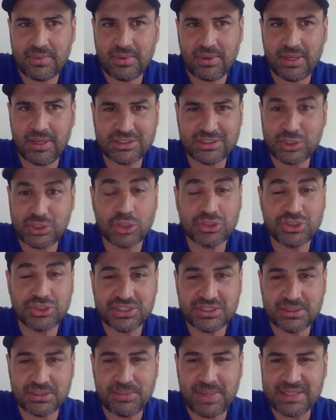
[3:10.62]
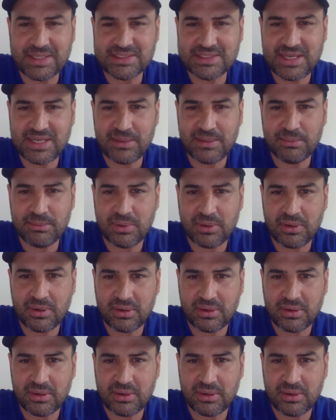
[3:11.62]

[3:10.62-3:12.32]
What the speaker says: it's not just the men's game,